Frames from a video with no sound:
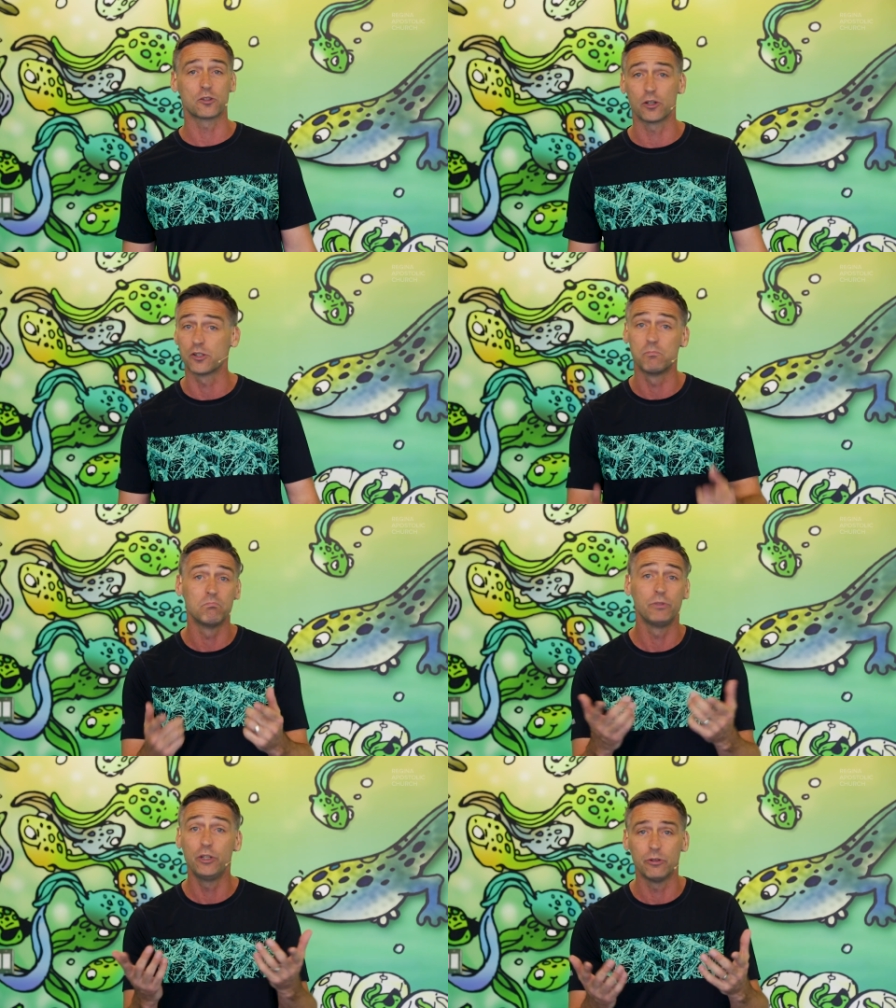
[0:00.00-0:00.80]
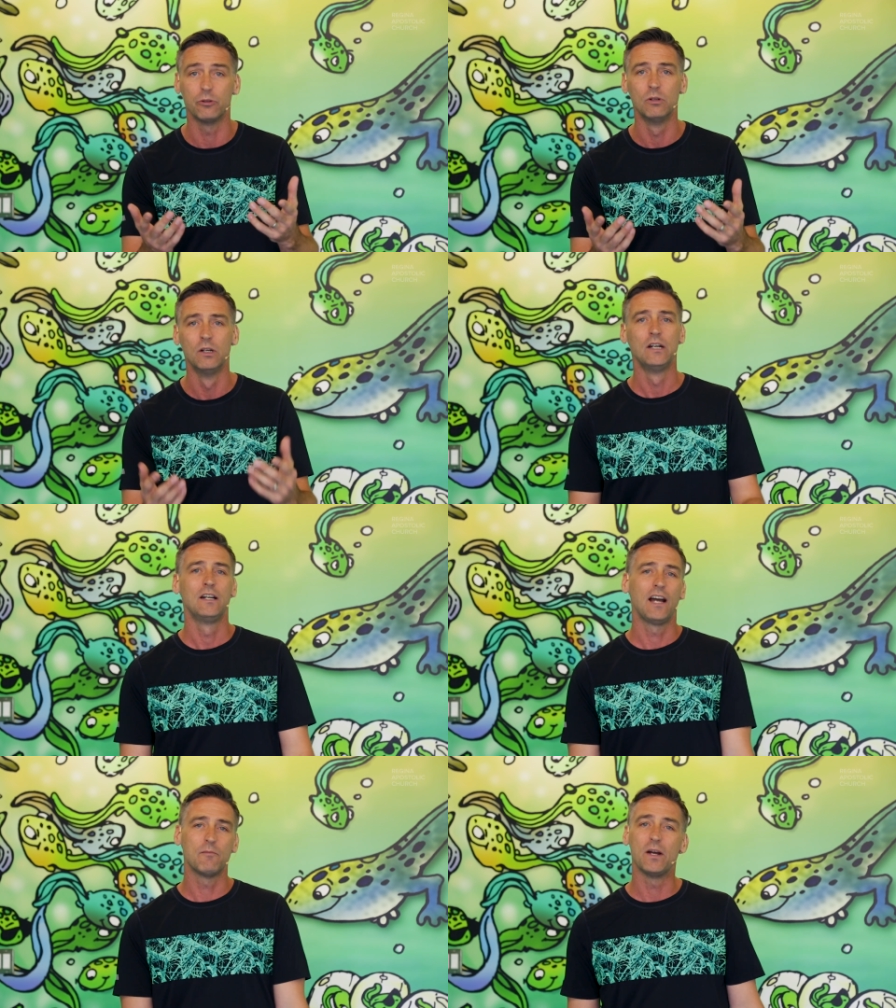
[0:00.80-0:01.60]
Church, you,
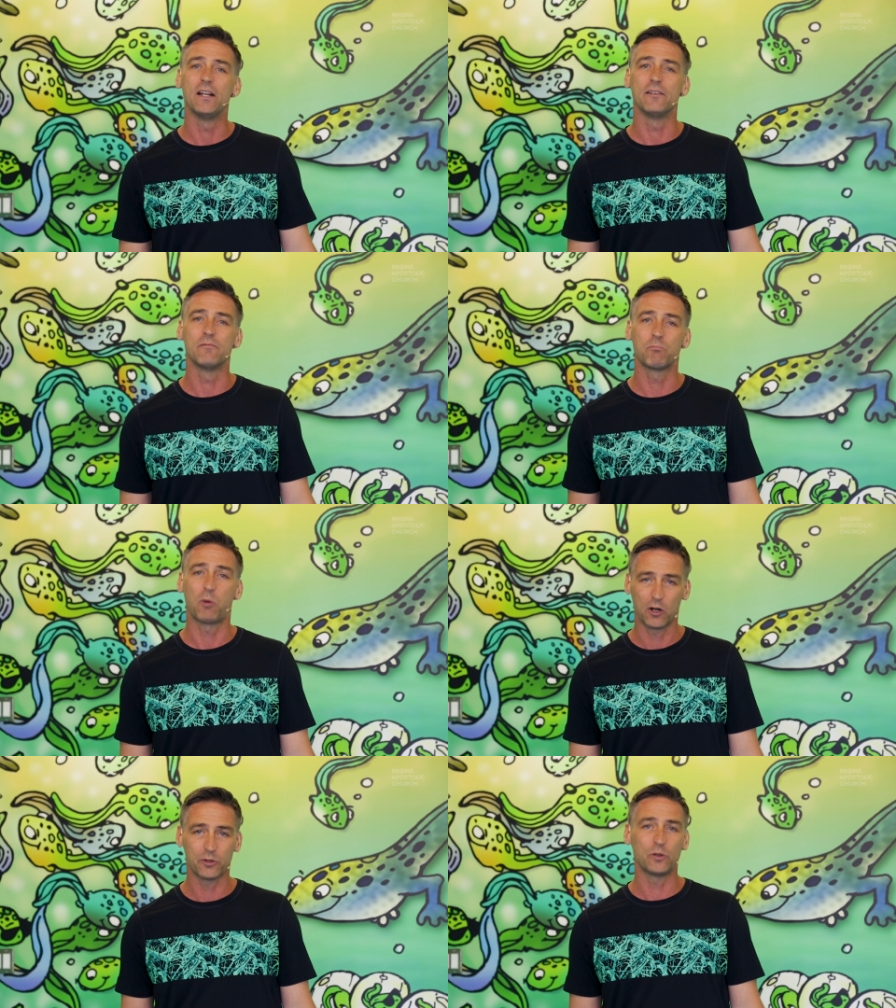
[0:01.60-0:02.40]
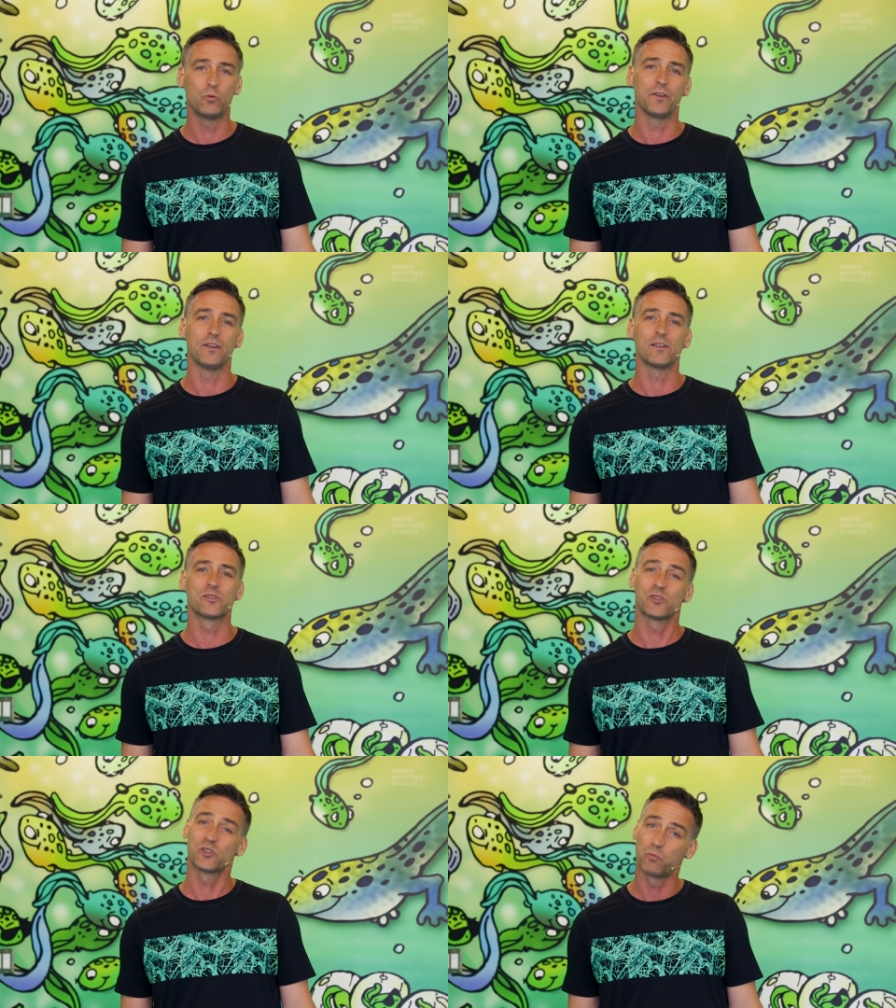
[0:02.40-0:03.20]
have been partnering with
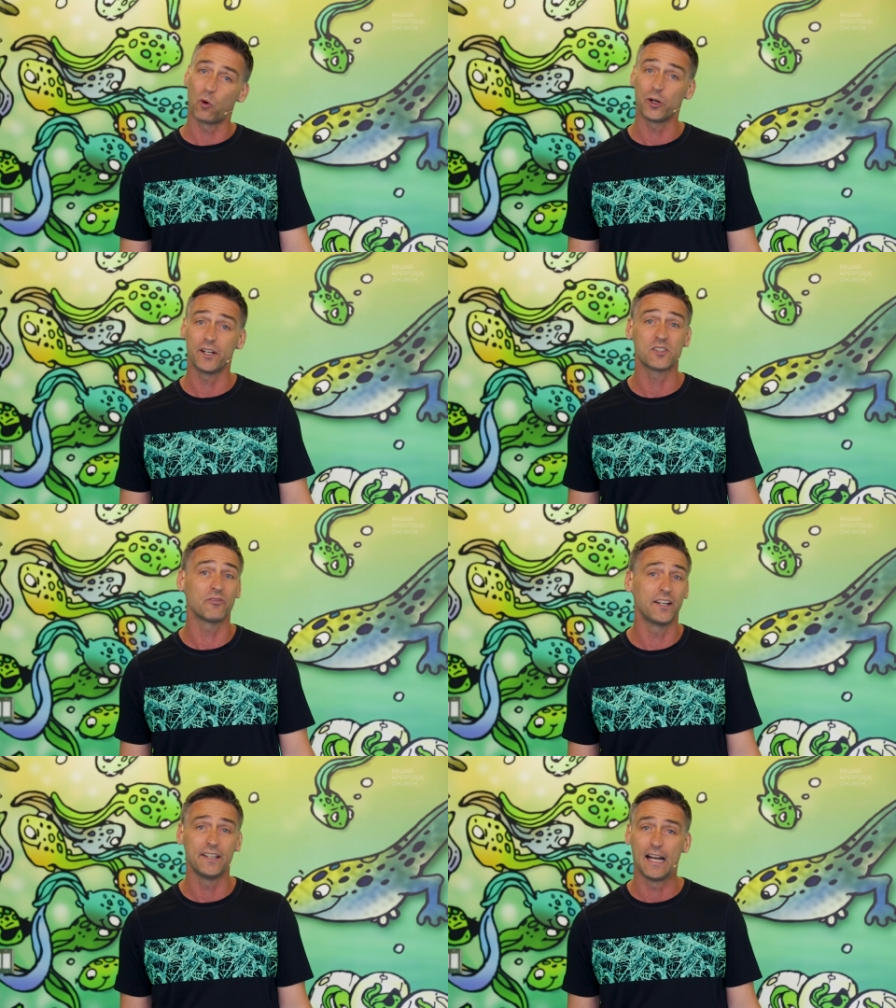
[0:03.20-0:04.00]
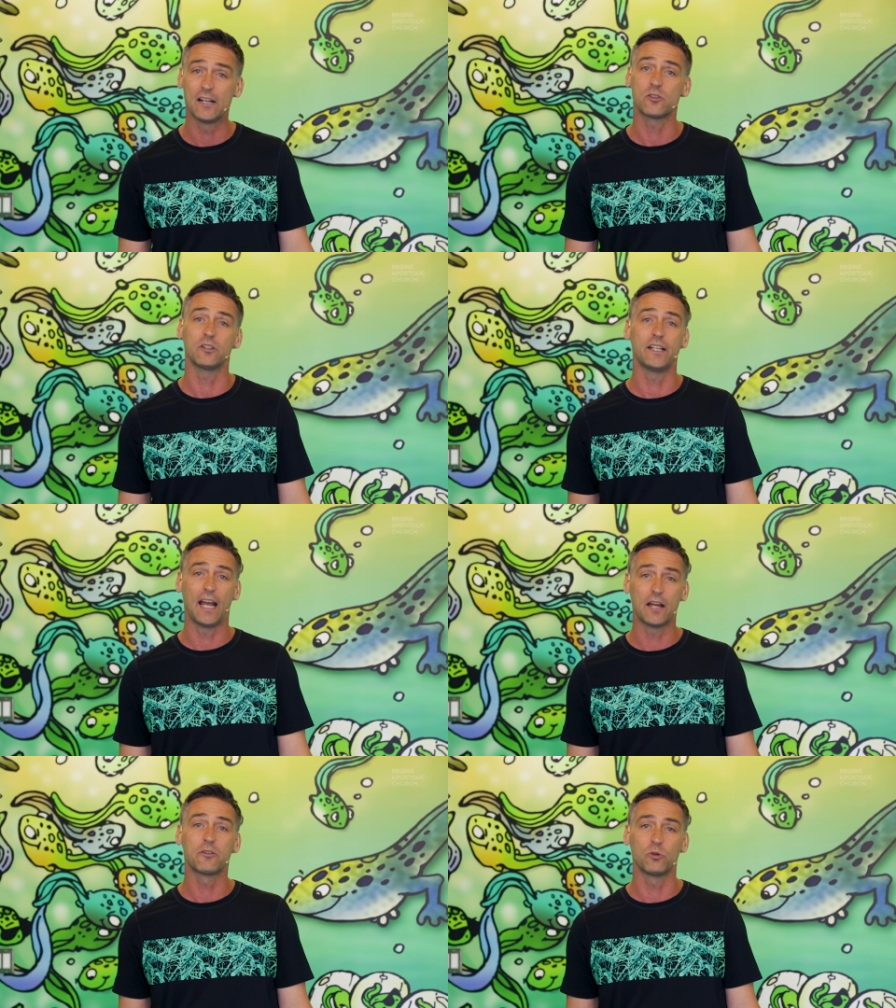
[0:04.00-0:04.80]
us, supporting us financially
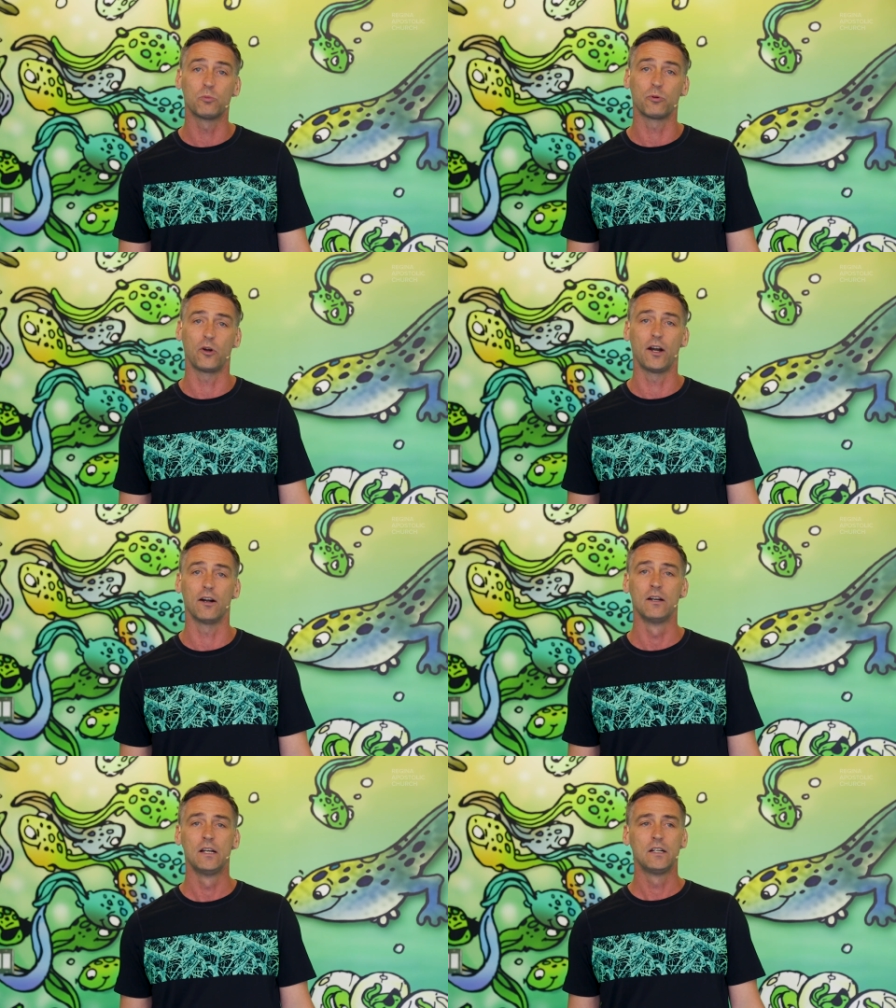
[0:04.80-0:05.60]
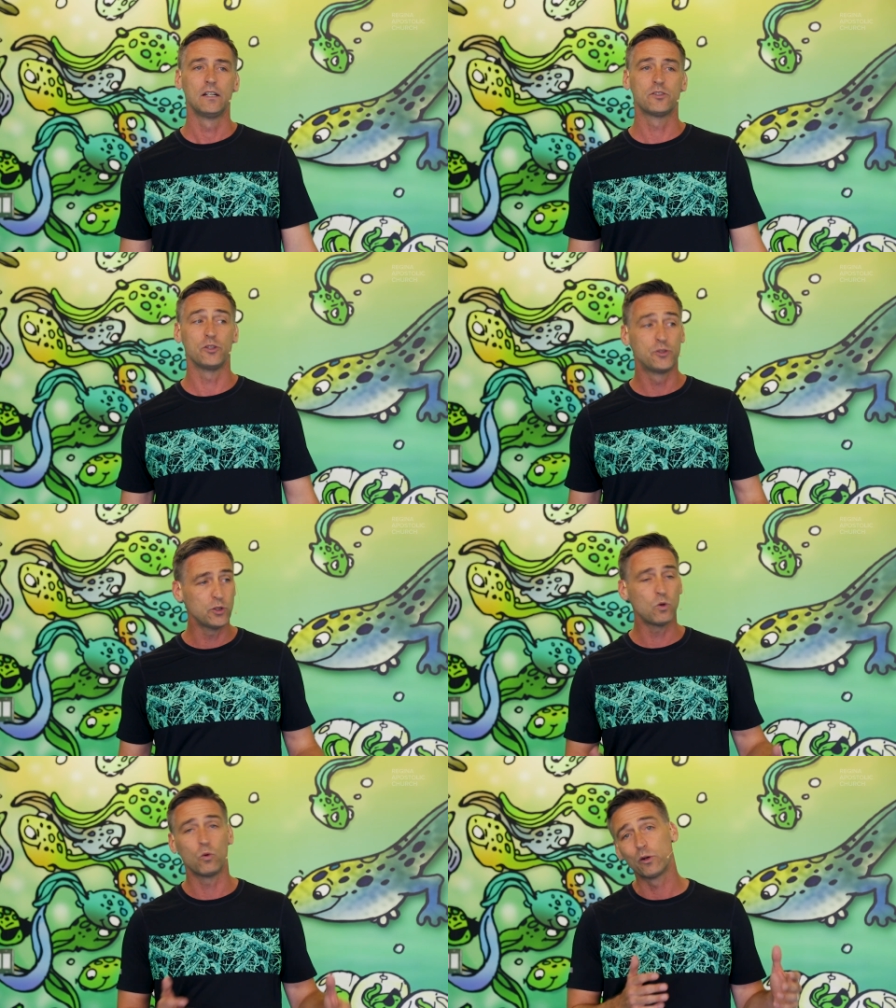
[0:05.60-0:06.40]
and through prayer to
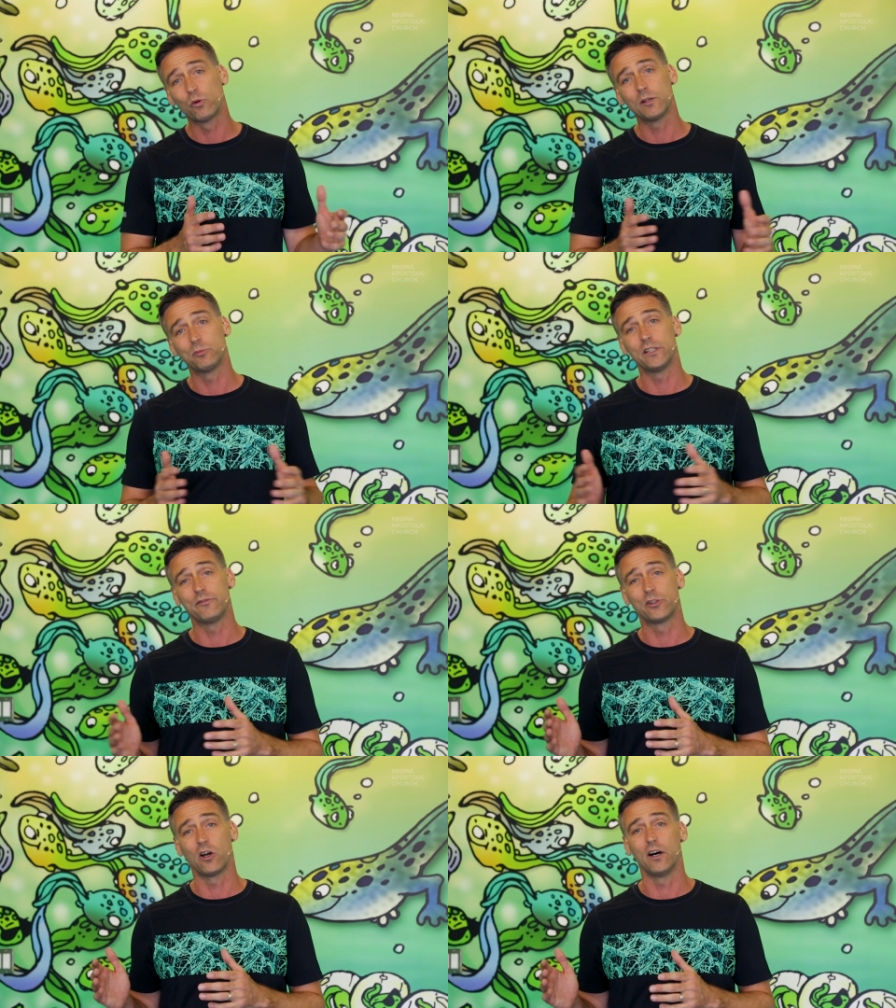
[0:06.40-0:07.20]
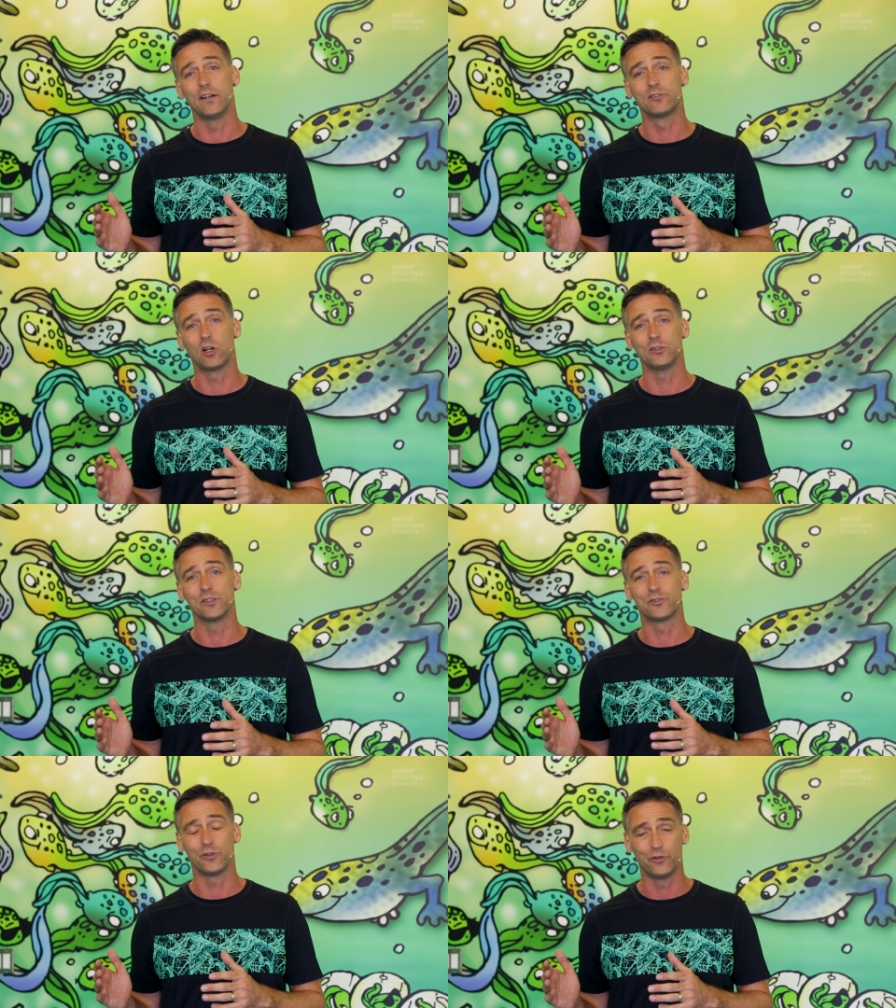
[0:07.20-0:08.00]
do what we really believe God called
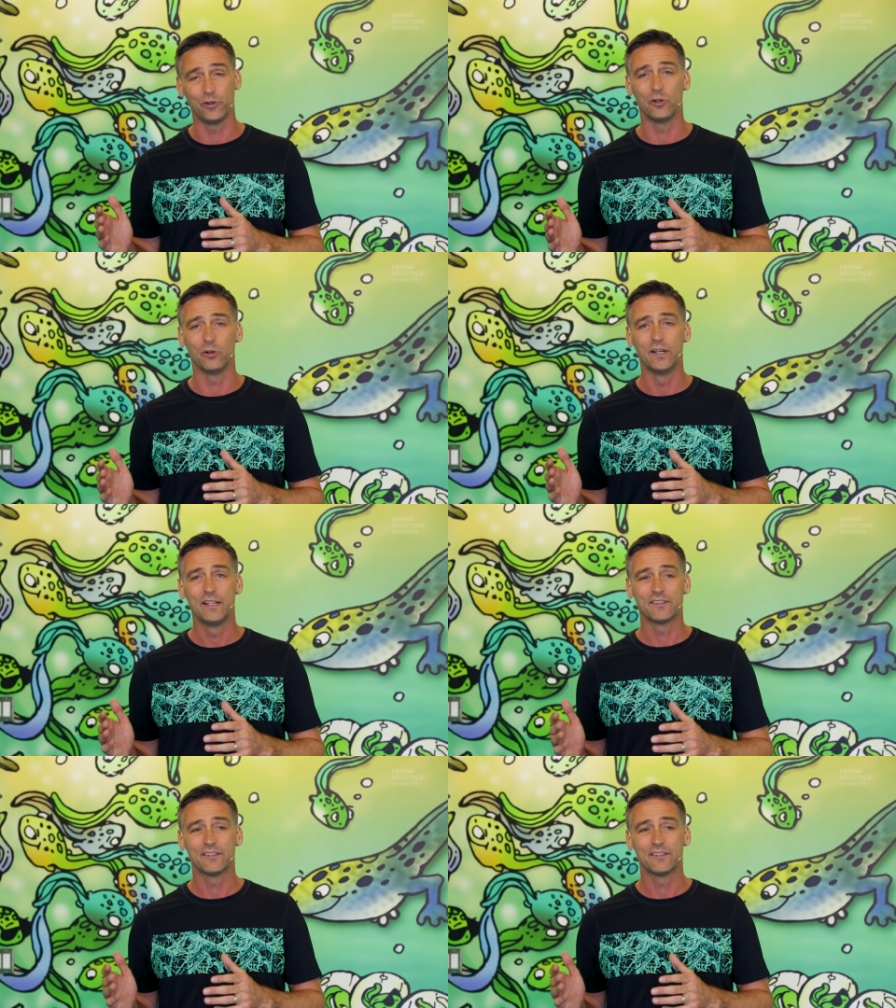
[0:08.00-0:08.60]
us to do.